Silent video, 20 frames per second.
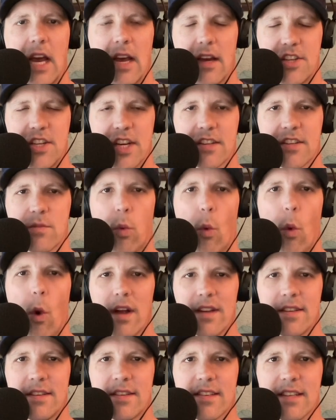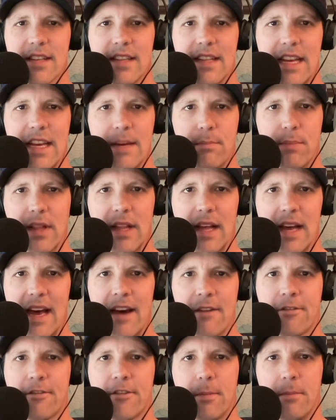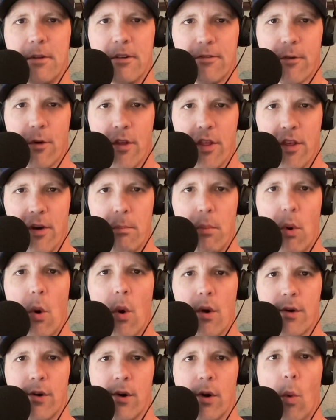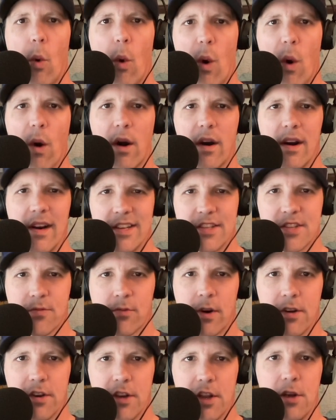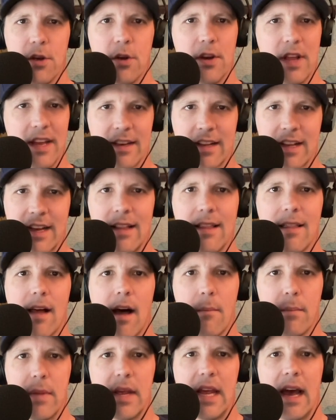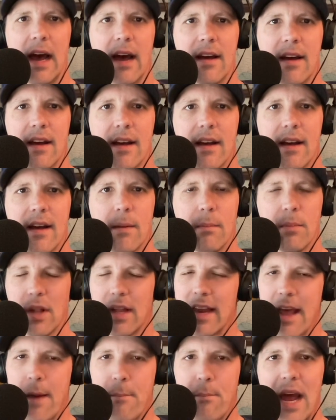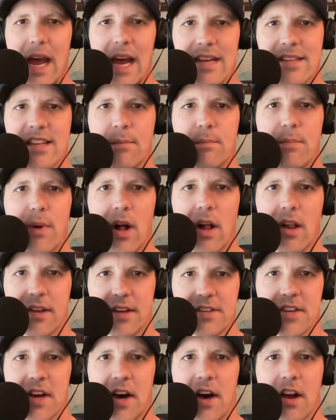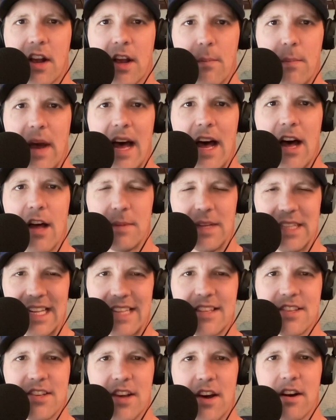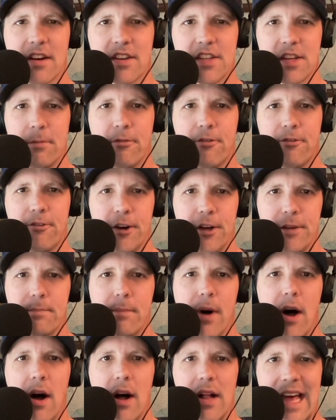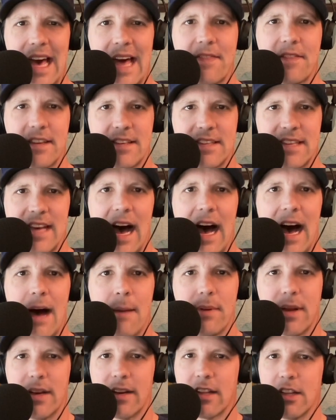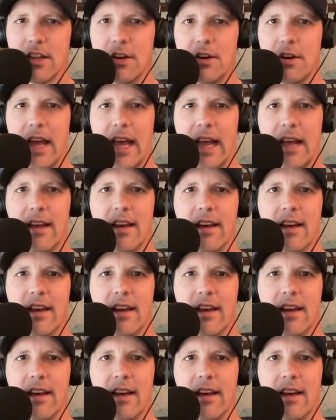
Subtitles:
Just one sleep left before the border war is renewed in Colombia. Plenty of basketball to talk about, but let's talk some football at the top, including